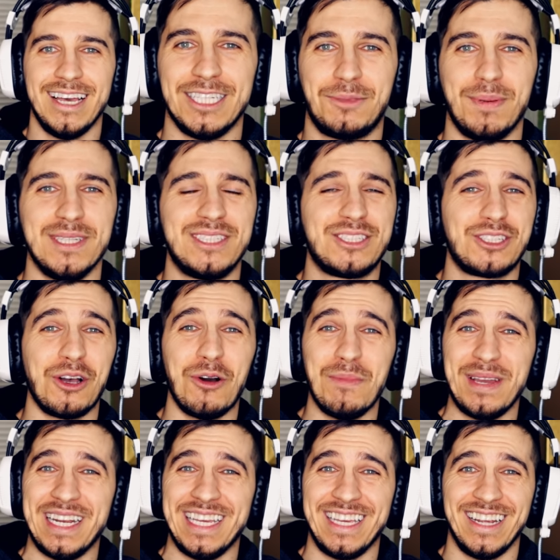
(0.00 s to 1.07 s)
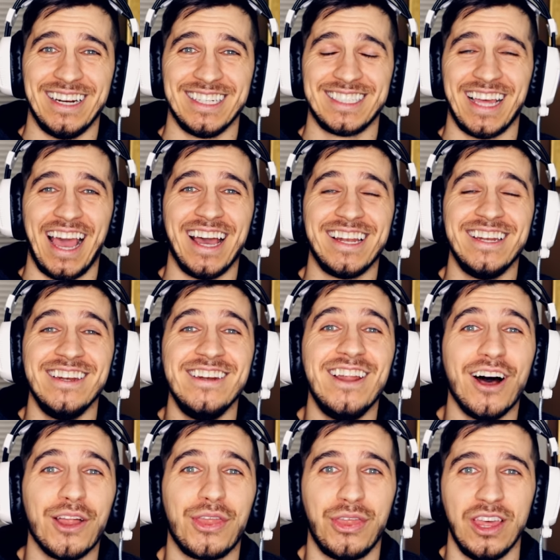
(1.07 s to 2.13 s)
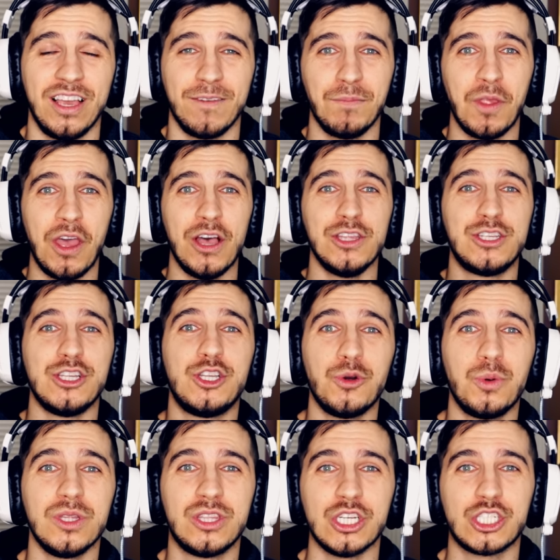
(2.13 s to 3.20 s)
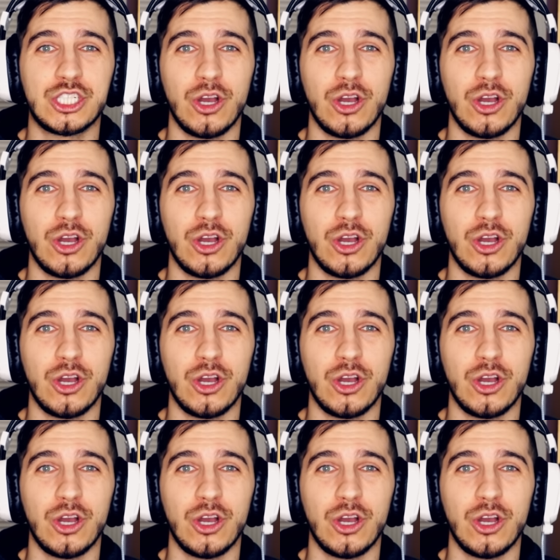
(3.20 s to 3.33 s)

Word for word: It's been so many years. They had nothing to do with the